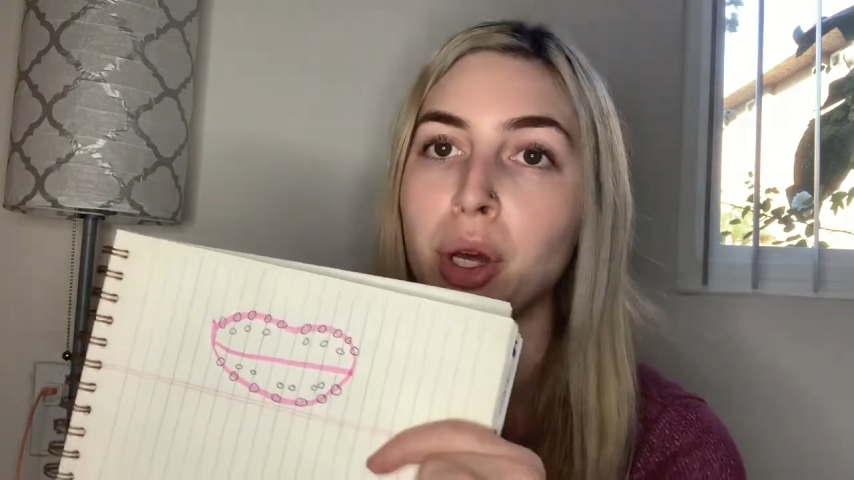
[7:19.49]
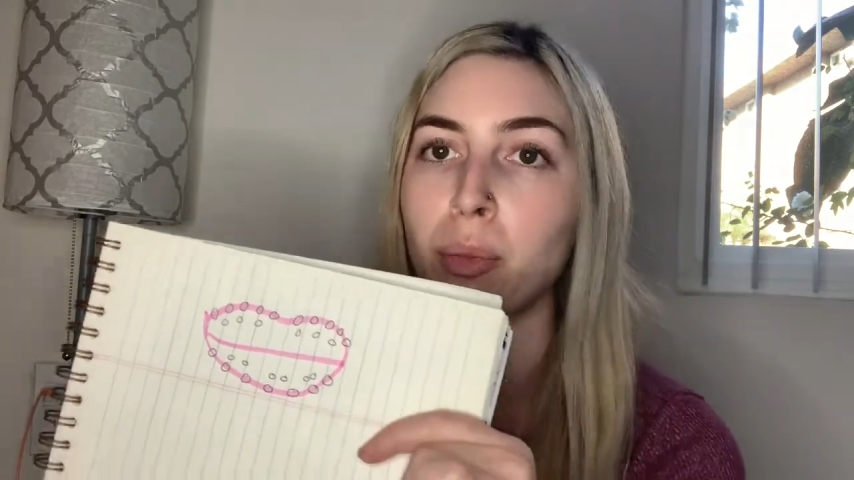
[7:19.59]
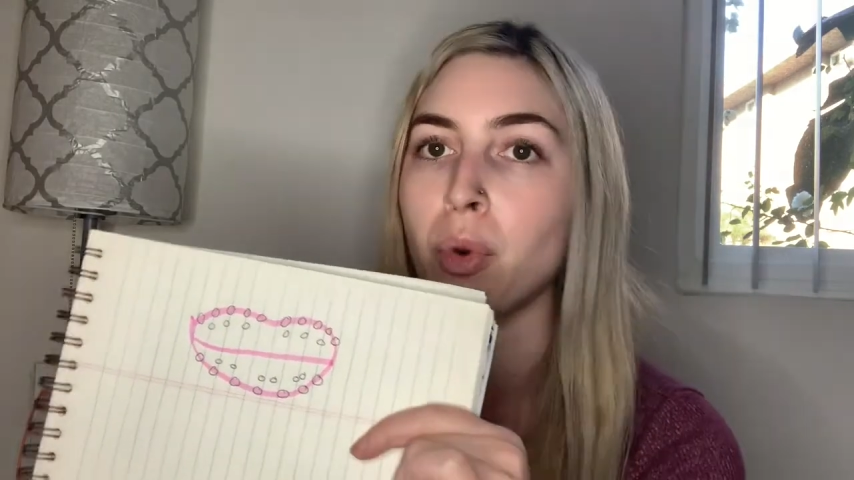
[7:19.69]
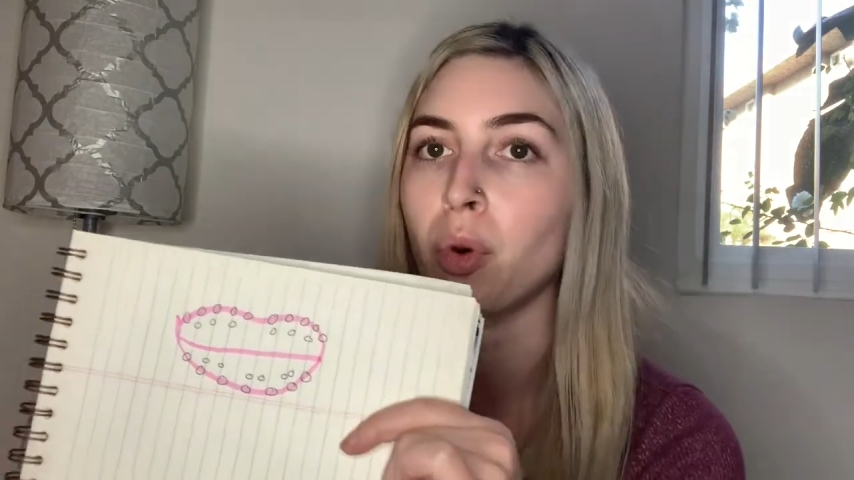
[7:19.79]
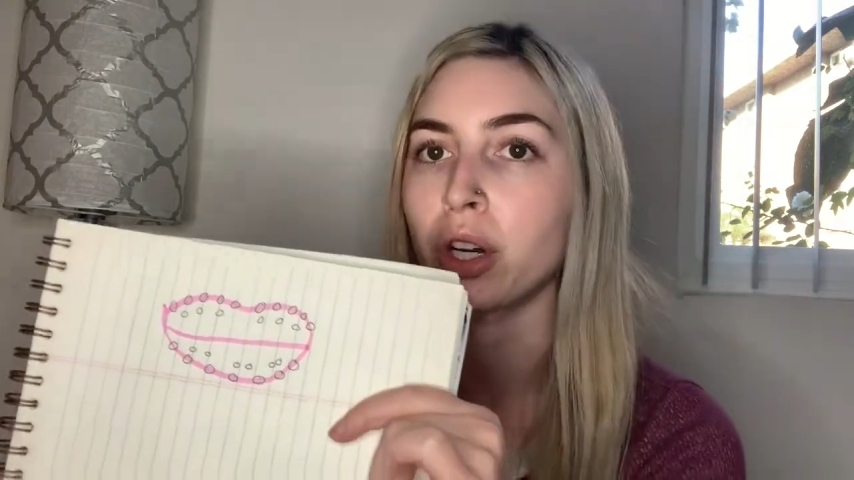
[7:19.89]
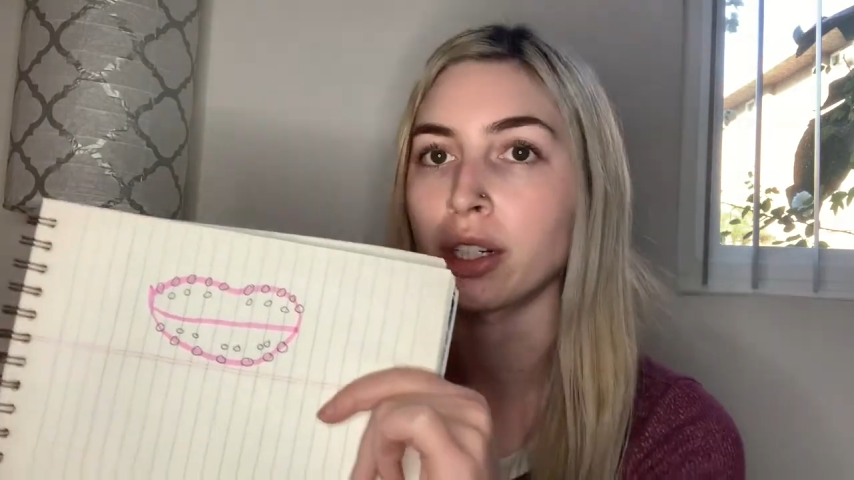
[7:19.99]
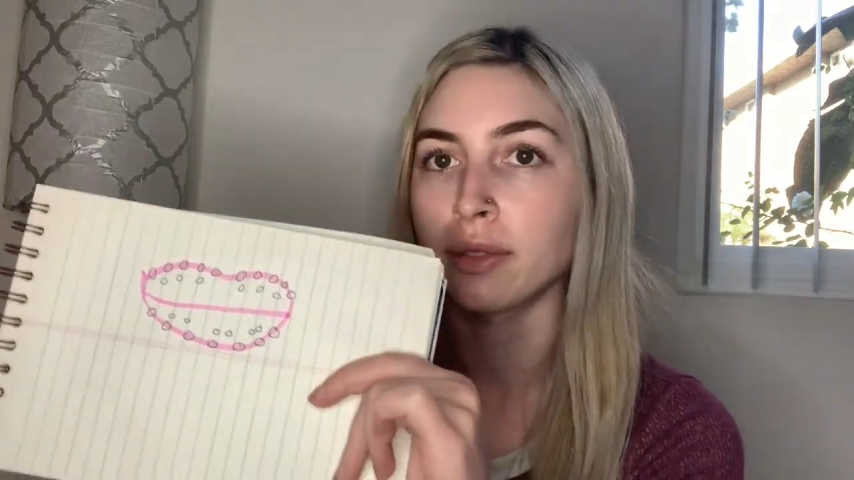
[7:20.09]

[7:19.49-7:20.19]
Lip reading: more.